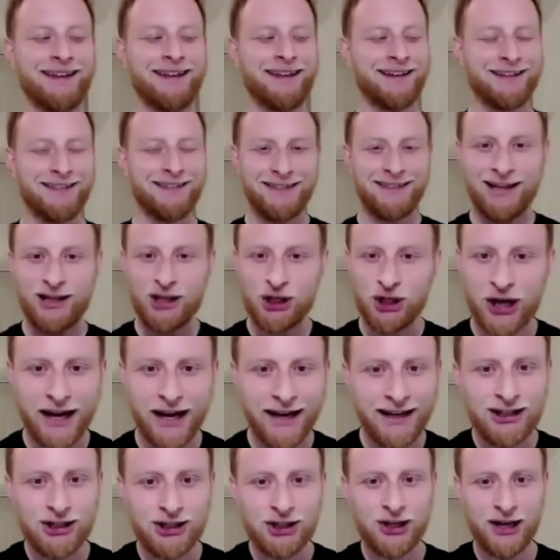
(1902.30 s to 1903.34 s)
The
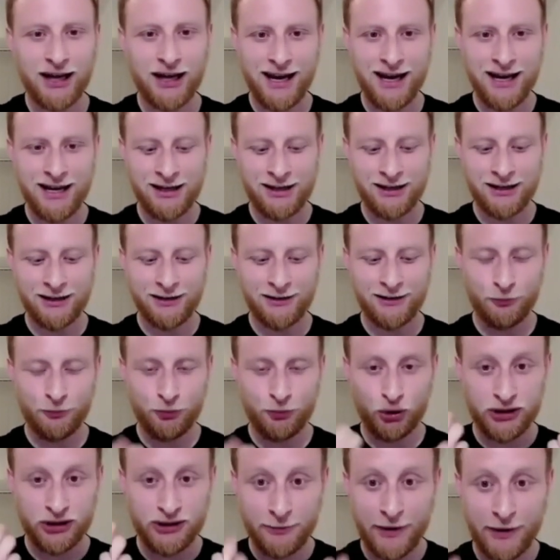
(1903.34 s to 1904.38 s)
change in
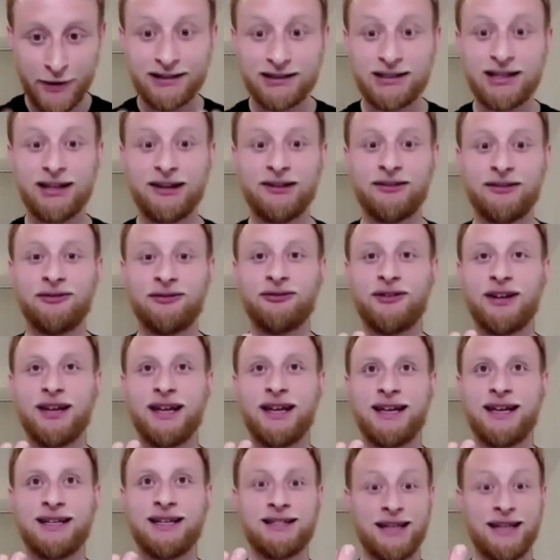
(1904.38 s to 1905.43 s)
perspective
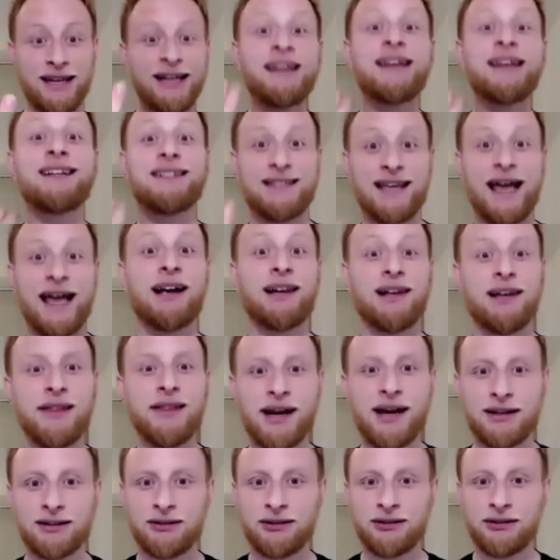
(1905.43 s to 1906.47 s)
is in exactly
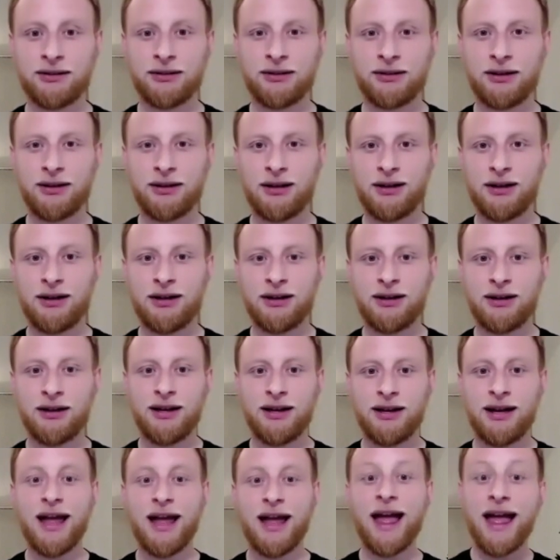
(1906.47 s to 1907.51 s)
that.
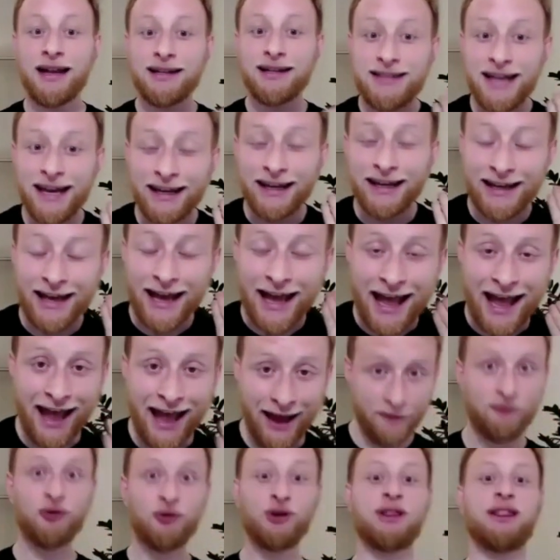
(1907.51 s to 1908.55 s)
Take
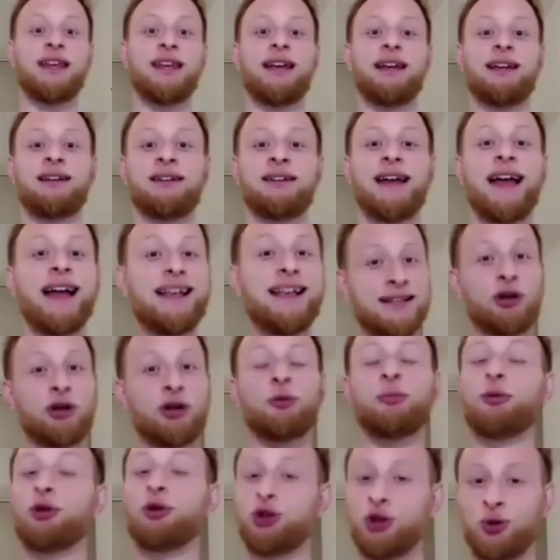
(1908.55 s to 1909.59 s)
everything as an
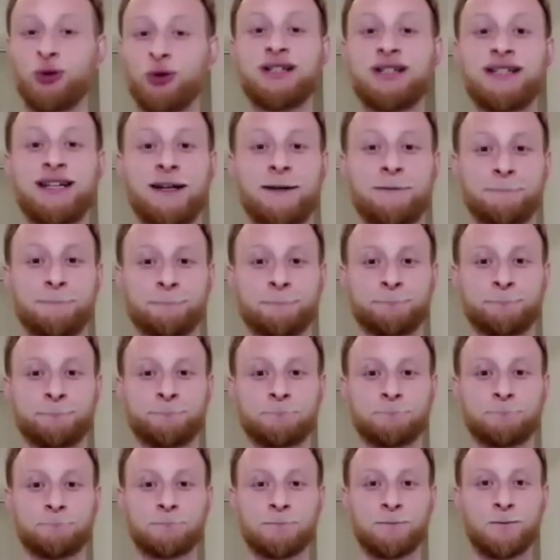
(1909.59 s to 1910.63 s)
opportunity,
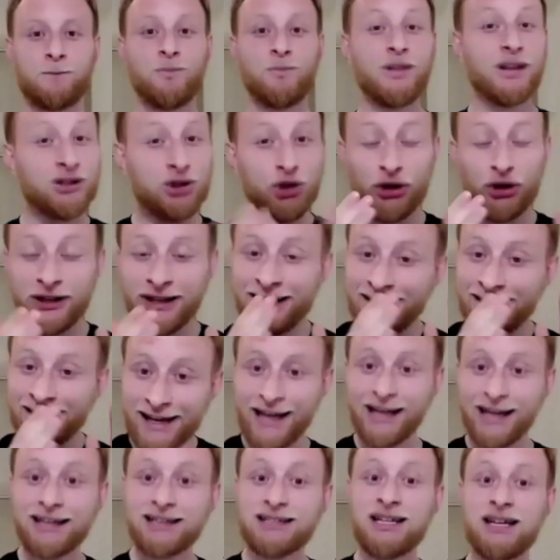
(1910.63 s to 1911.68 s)
turning
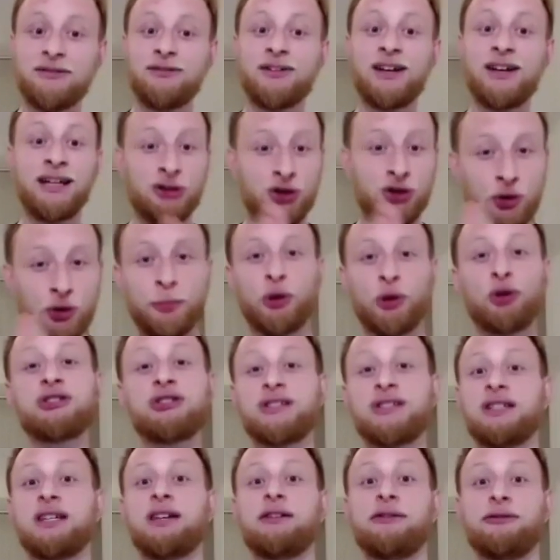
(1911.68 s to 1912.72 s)
negative into
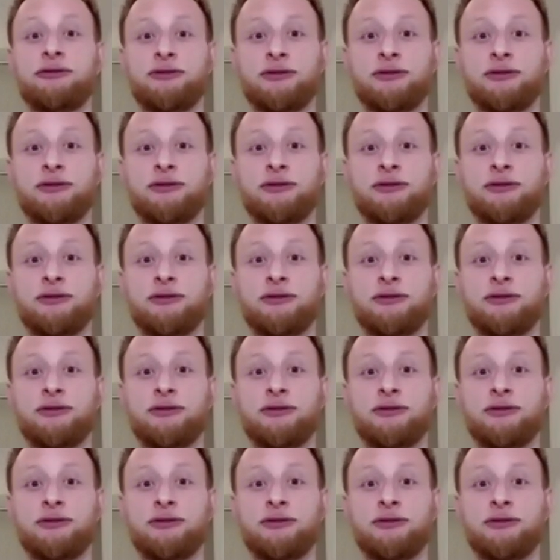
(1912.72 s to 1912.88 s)
positive.